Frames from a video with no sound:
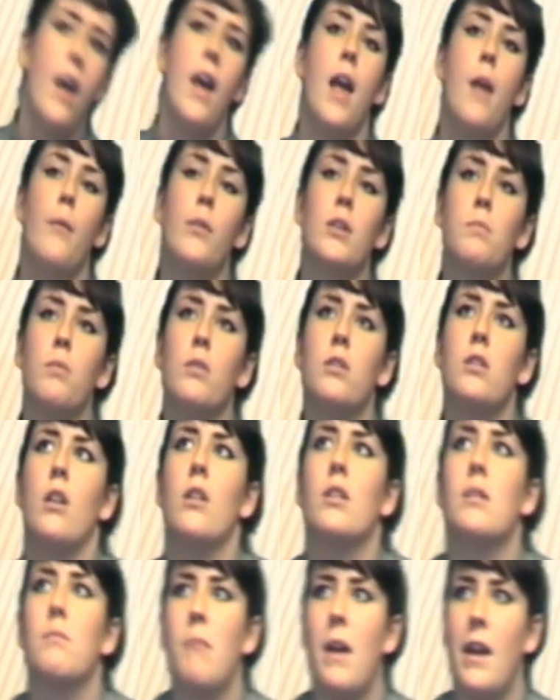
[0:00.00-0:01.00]
It was
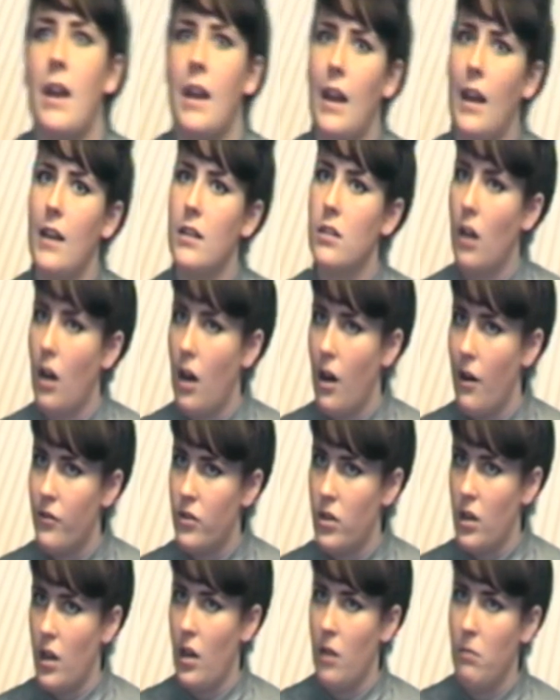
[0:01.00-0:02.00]
produced many years
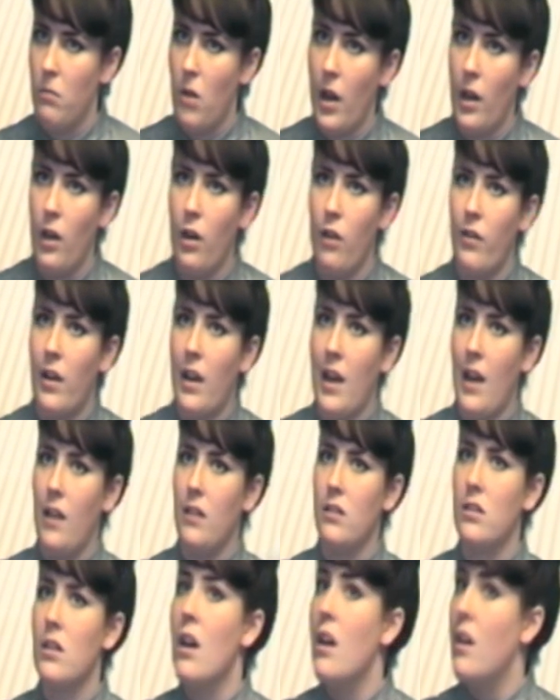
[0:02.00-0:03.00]
after Martin Luther
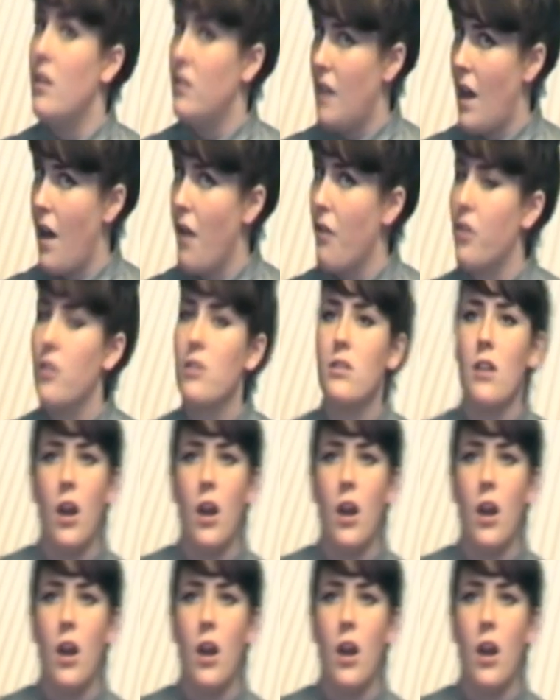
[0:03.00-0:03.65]
King's death,